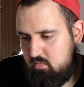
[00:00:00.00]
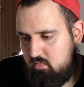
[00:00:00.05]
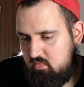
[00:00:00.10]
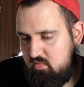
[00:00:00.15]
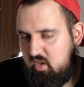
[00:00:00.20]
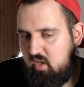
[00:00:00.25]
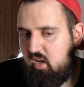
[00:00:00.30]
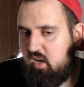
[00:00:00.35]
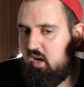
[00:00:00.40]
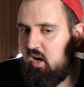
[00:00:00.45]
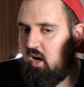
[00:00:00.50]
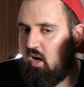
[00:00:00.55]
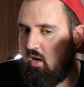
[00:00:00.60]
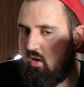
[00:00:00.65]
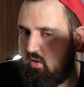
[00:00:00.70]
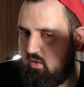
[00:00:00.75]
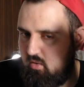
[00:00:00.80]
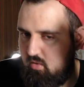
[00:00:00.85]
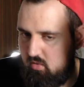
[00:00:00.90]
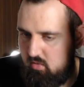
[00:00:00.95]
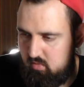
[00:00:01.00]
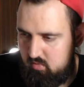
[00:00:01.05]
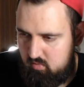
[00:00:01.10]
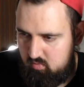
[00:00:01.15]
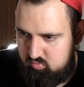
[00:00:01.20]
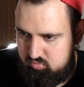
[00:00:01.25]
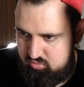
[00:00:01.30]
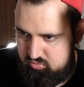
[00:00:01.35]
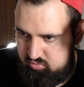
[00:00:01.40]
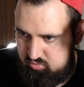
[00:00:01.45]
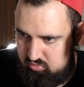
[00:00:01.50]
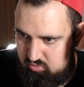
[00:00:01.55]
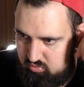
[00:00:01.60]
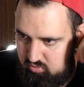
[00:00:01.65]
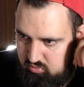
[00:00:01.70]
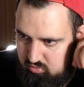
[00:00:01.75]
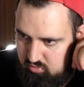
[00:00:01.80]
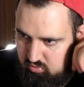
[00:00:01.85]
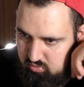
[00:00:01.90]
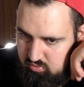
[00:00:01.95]
There are uh,
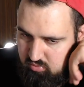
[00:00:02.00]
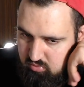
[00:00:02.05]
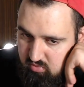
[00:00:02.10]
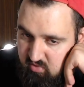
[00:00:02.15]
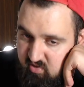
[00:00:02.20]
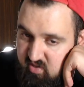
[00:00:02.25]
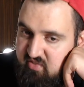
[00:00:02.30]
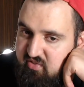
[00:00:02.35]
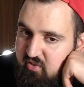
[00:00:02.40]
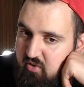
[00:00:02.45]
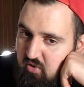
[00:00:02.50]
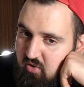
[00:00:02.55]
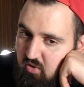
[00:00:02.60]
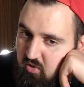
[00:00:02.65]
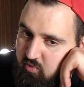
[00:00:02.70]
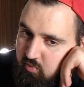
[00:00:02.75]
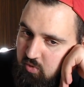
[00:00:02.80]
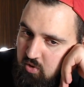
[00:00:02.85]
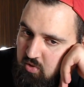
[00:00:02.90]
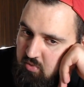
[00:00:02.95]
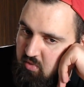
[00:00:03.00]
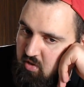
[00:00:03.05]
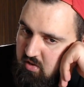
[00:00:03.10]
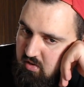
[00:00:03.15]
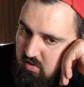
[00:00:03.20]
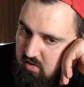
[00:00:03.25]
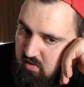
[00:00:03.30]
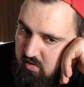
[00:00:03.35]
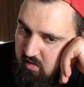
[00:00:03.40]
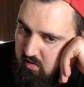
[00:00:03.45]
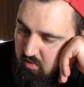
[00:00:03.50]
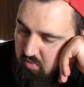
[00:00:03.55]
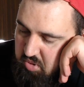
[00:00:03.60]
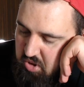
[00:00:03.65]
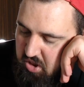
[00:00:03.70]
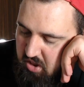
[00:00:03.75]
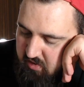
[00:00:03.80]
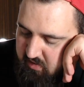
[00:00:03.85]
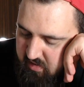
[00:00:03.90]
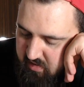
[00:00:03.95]
difficult moments in the
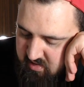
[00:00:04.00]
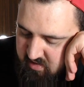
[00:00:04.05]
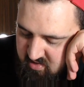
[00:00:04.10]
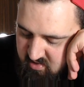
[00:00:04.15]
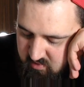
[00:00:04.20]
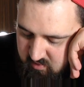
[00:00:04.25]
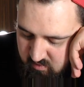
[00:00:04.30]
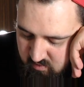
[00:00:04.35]
process.